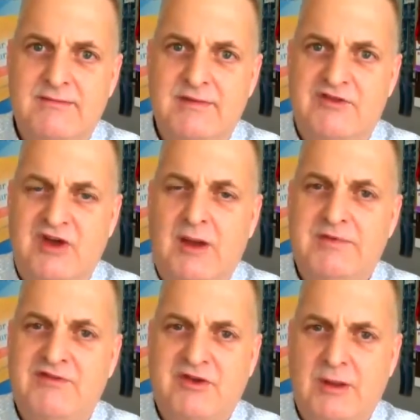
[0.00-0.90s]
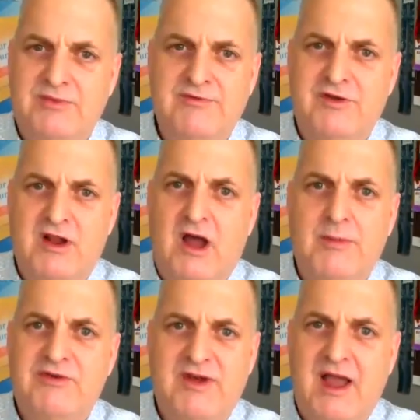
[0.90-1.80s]
The job description for law
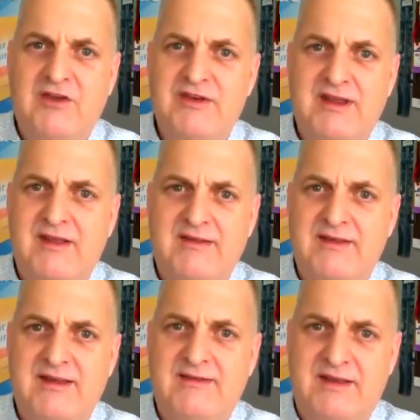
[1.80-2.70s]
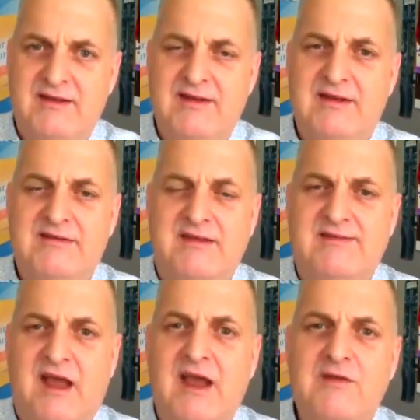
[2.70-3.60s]
of attraction isn't
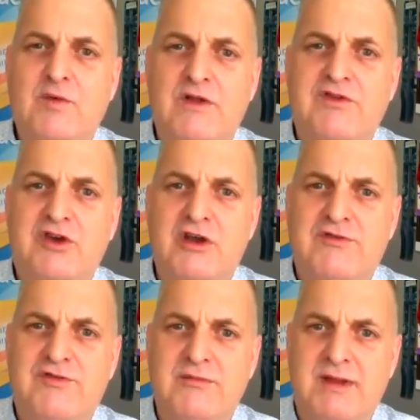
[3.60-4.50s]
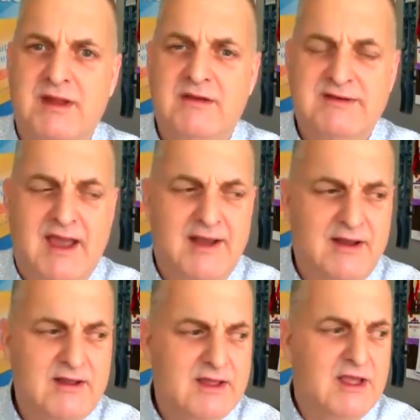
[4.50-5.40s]
decide what's good for me.
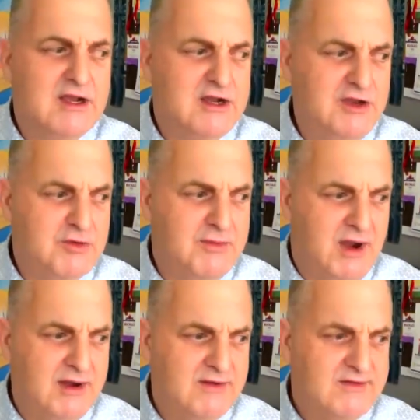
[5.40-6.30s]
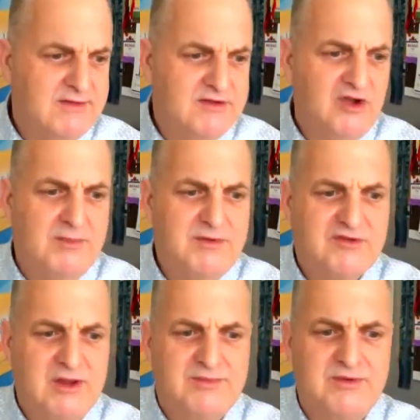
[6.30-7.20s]
Dana, can you remind us the job
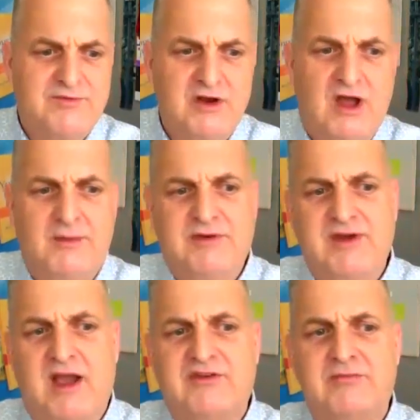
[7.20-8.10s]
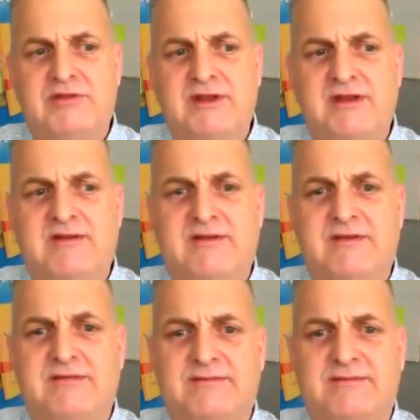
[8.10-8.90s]
description for law of attraction, please?